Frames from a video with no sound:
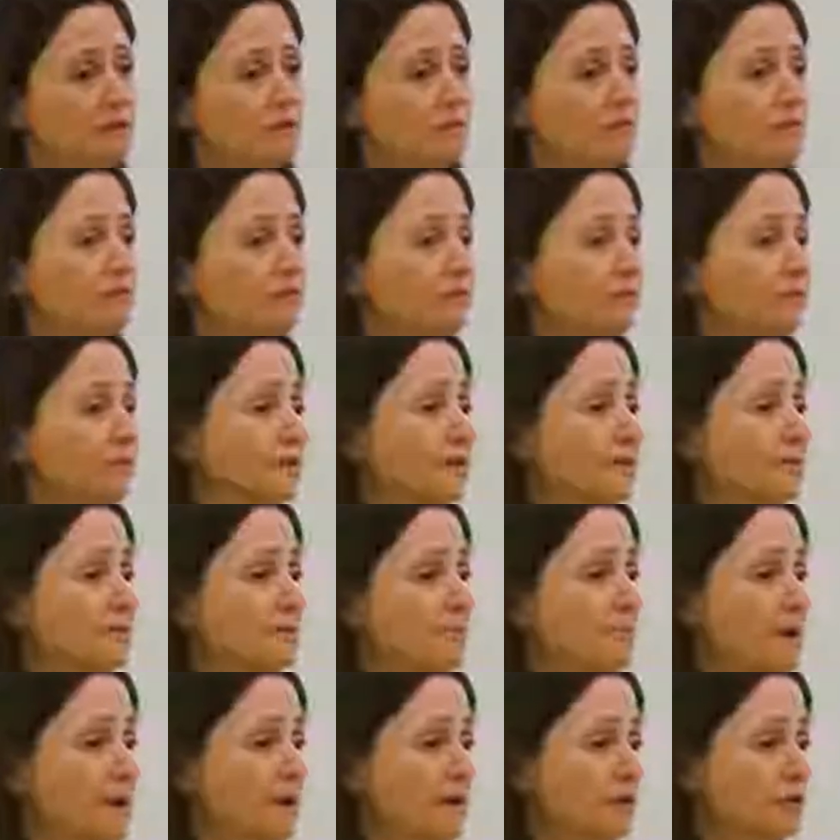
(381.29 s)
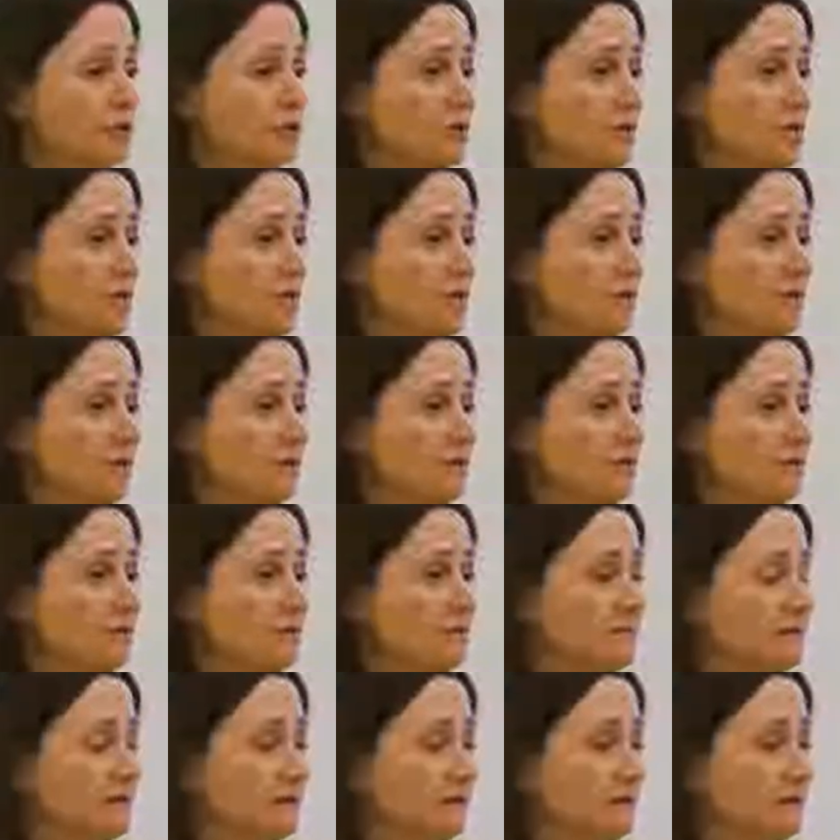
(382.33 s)
We've learned that the bay tree
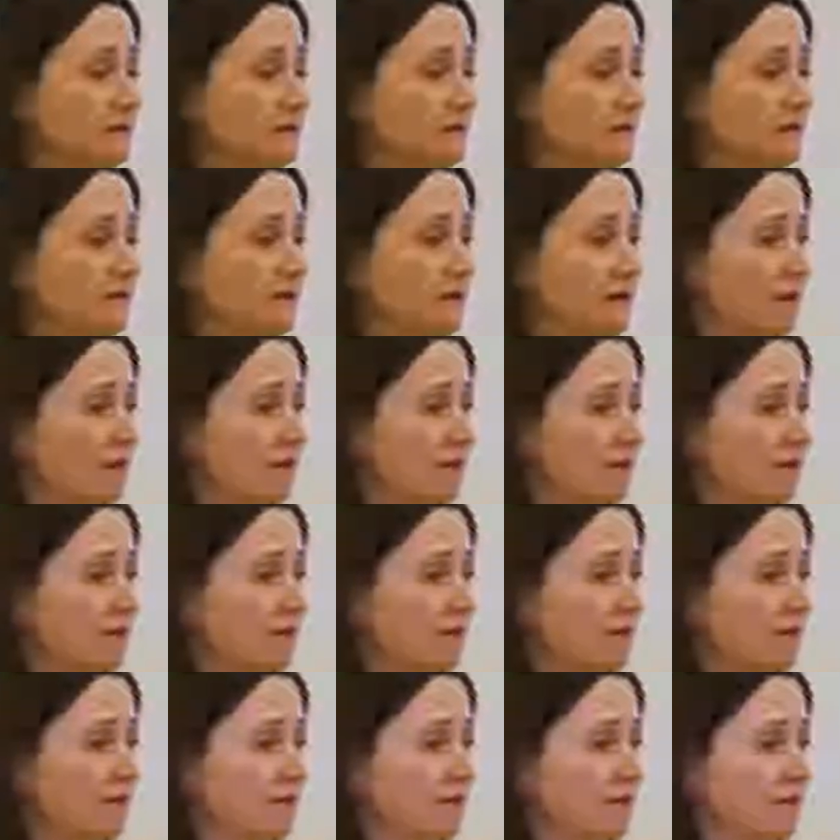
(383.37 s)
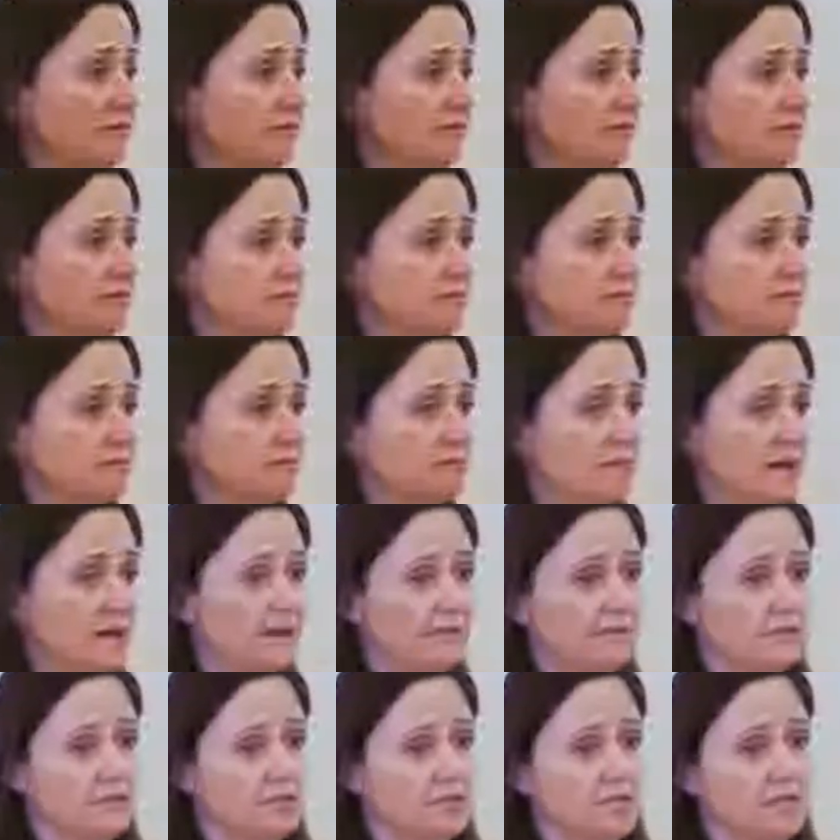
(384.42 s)
is a carrier of this
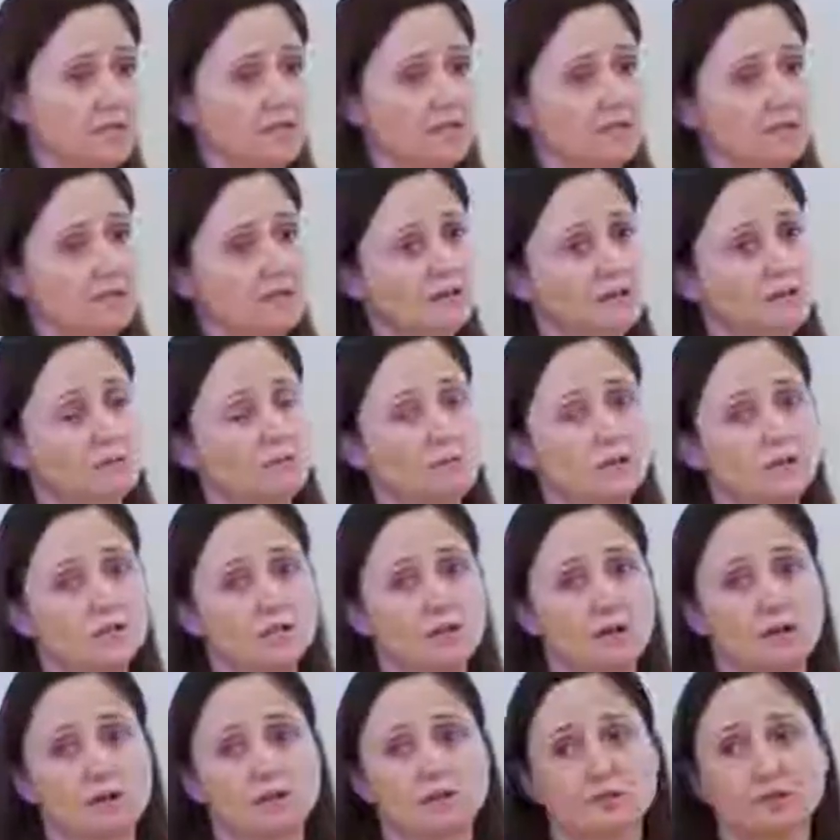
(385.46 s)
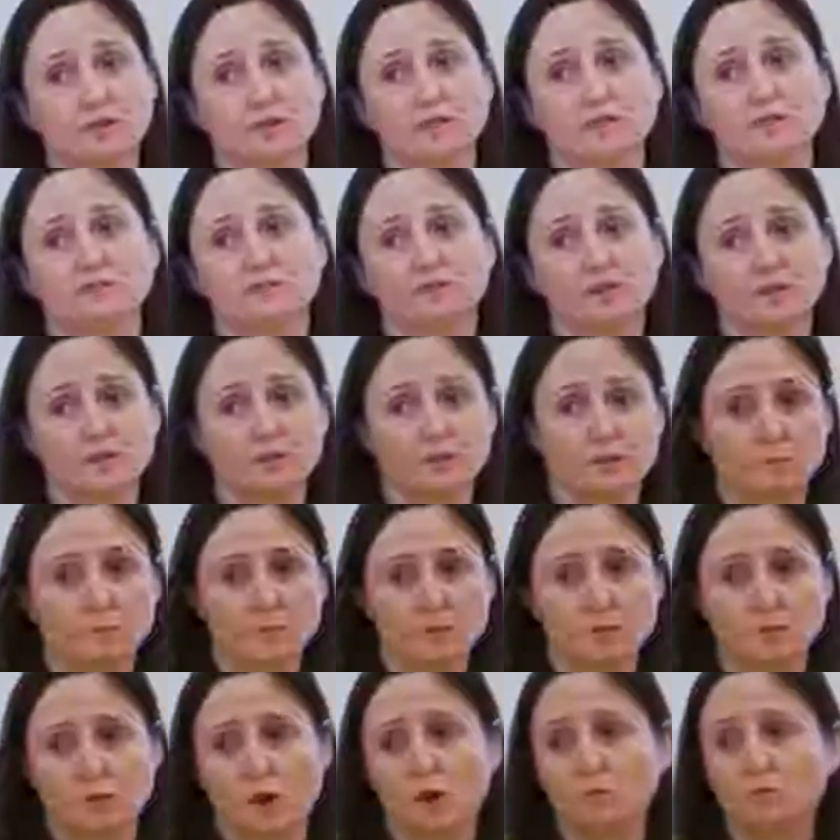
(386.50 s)
pathogen, which also has infected our
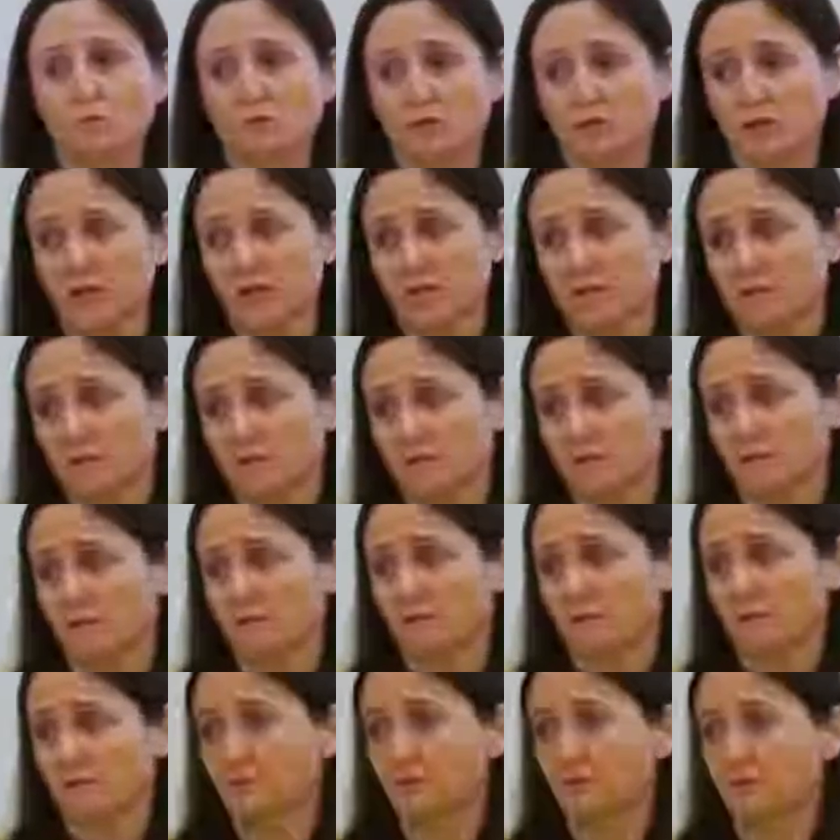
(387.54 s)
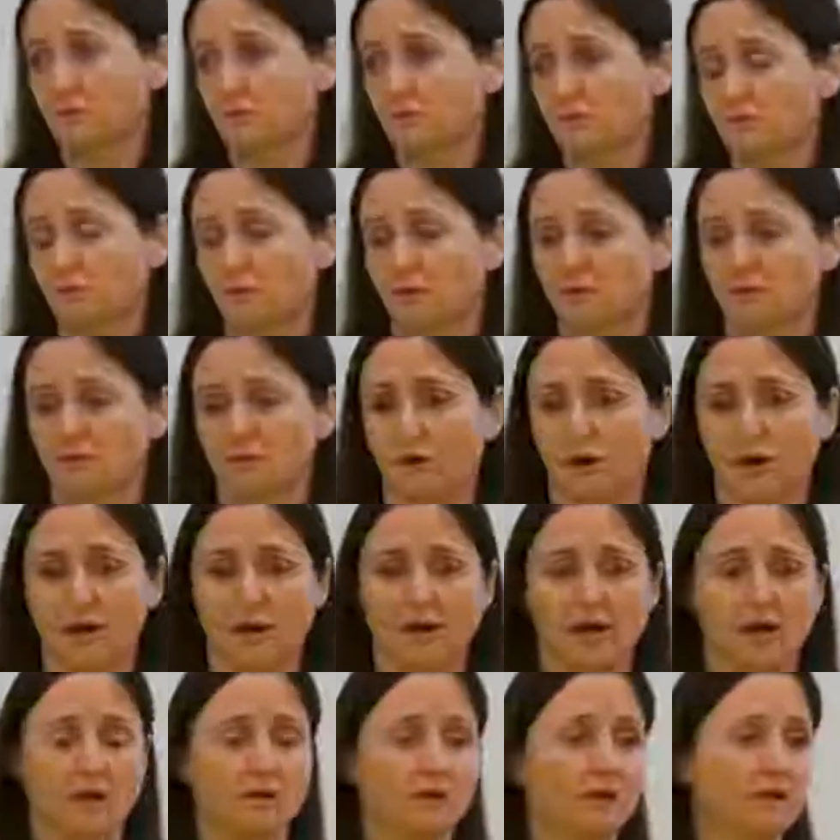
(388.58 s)
madrone trees. A lot of those are
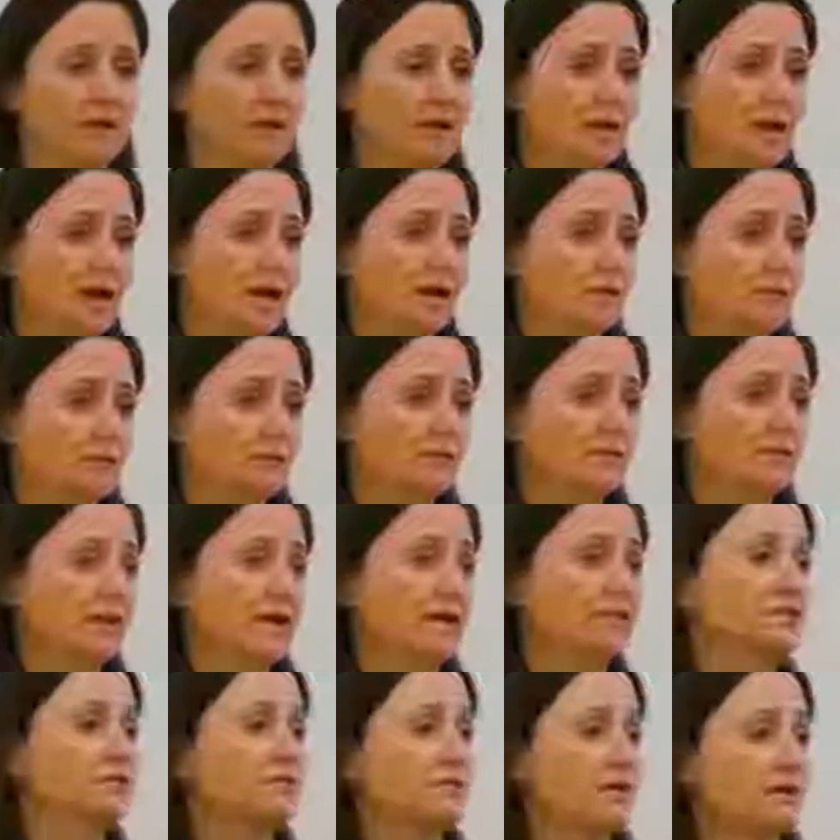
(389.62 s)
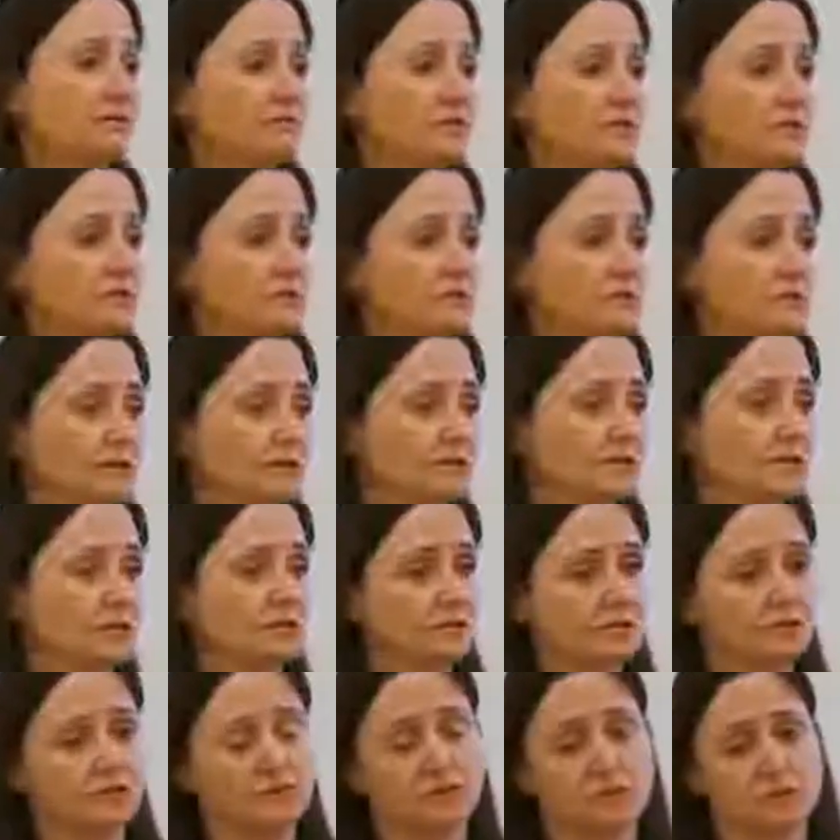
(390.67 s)
drying out. And over the last 5 years, our
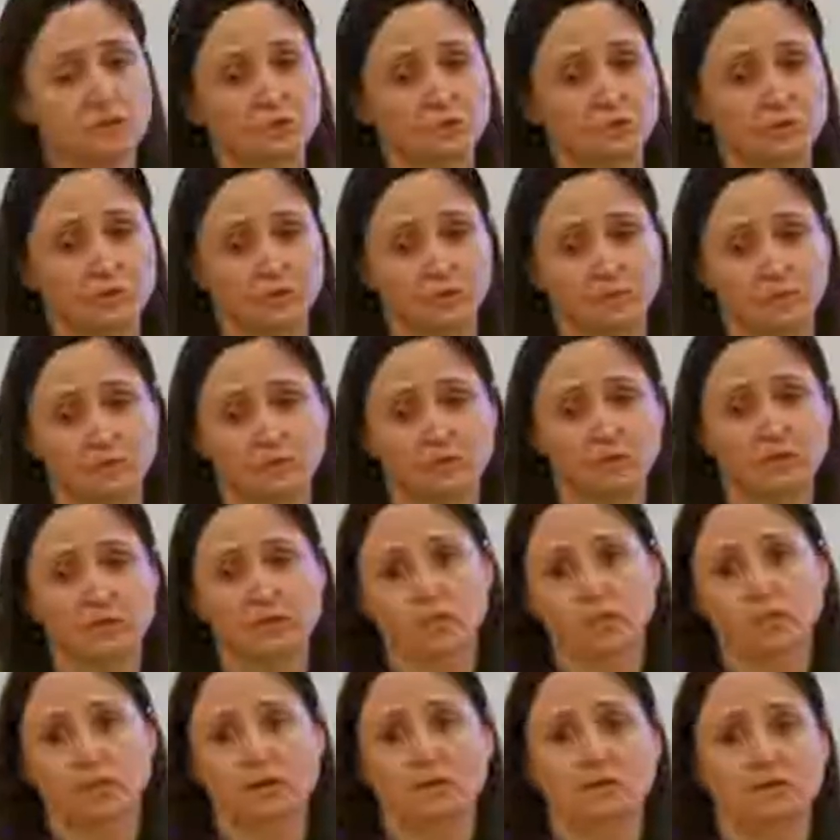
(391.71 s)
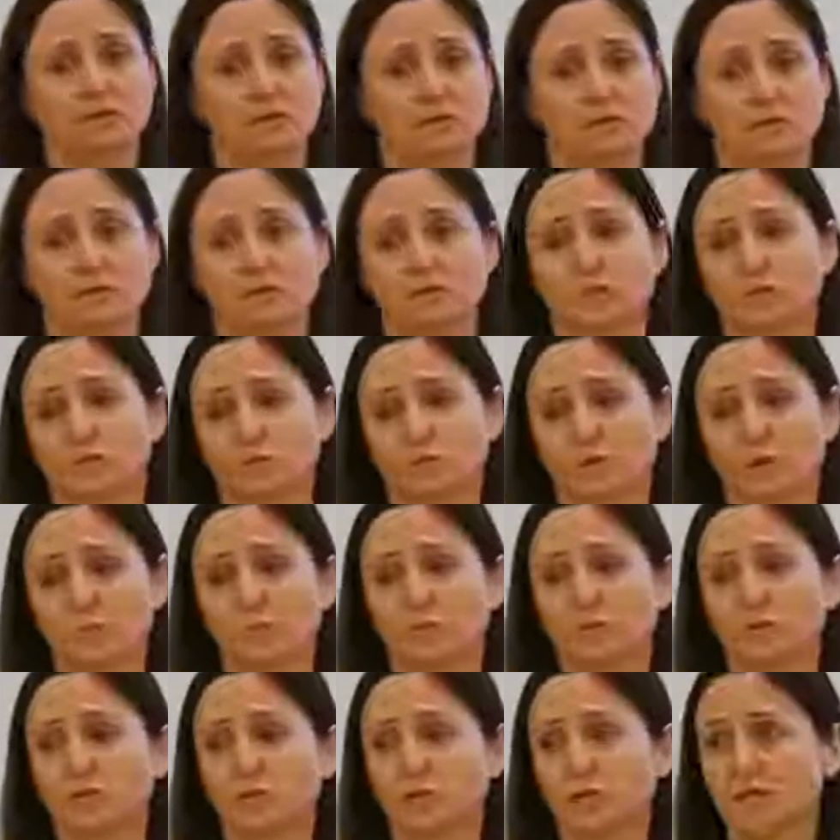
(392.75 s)
Douglas firs, some of which are as large as the
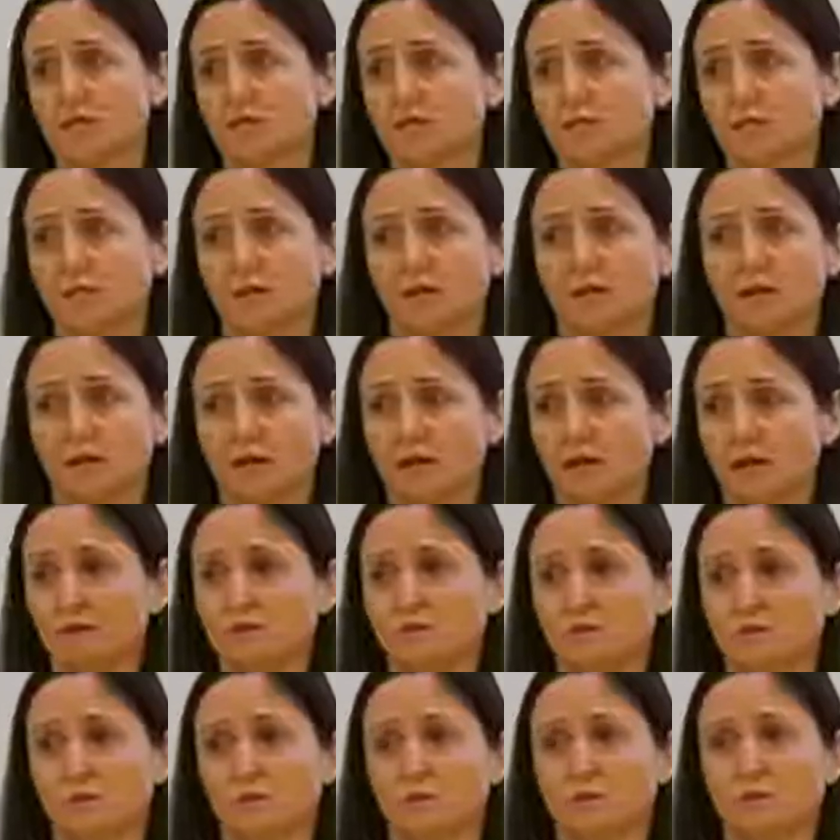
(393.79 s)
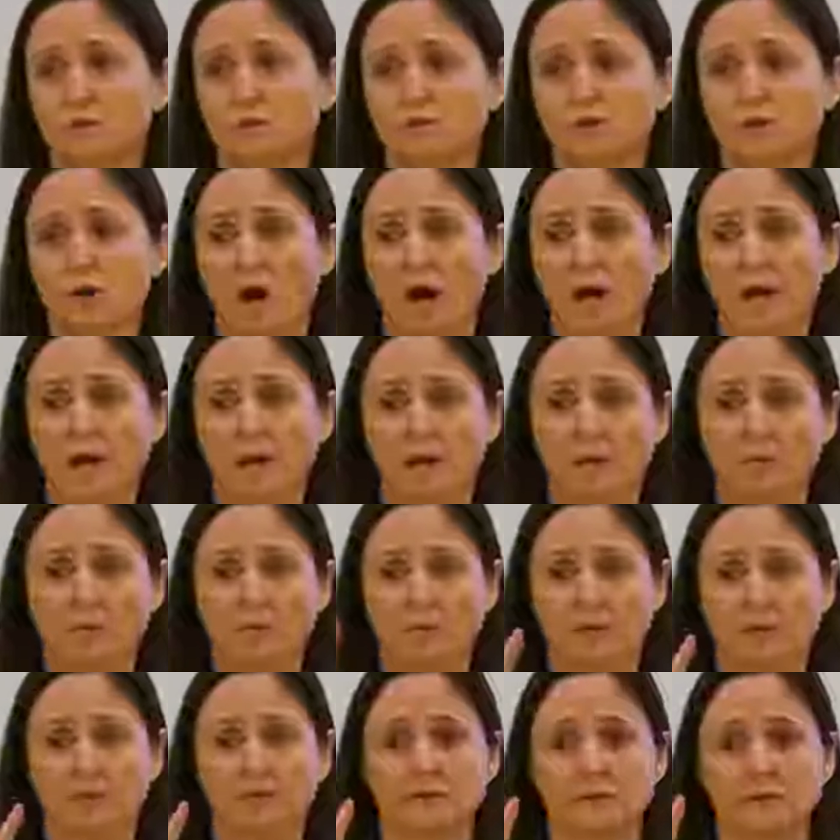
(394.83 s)
redwood trees, have started to dry up
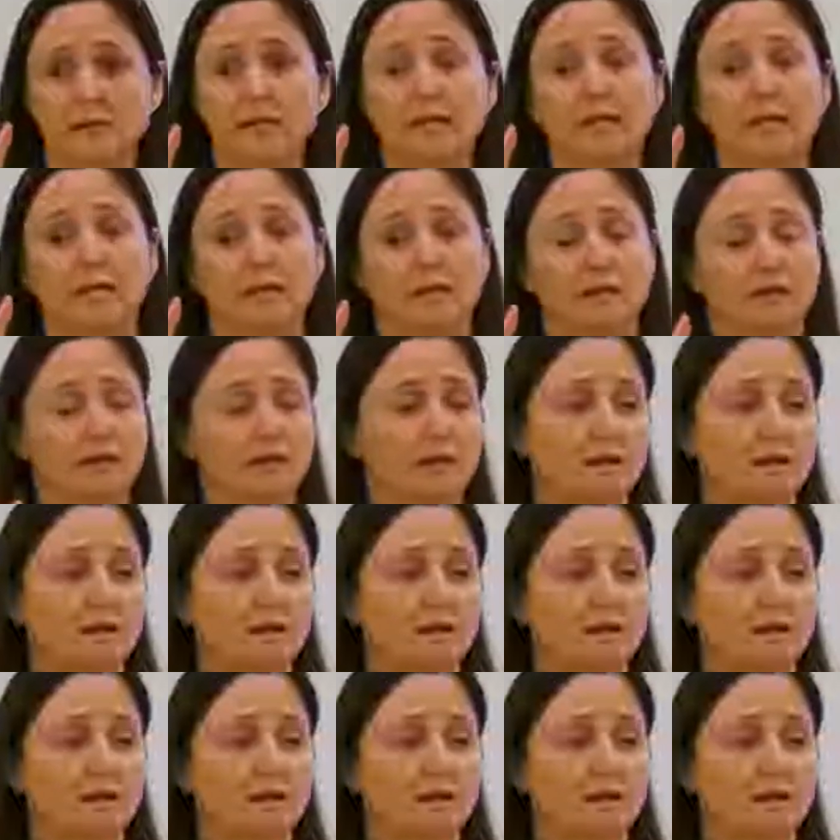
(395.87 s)
and lean,